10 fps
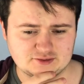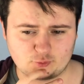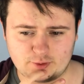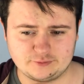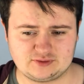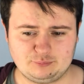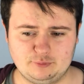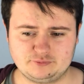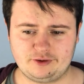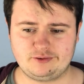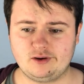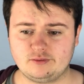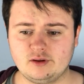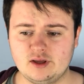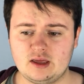I didn't quite understand what was going
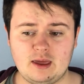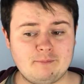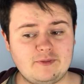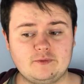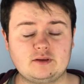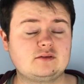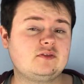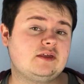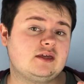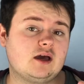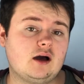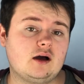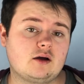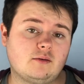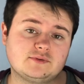on. It meant the
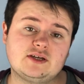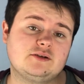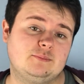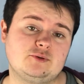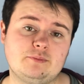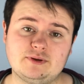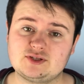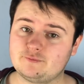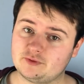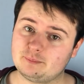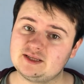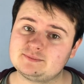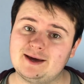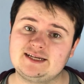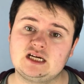conversation between myself and the
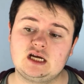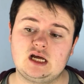policeman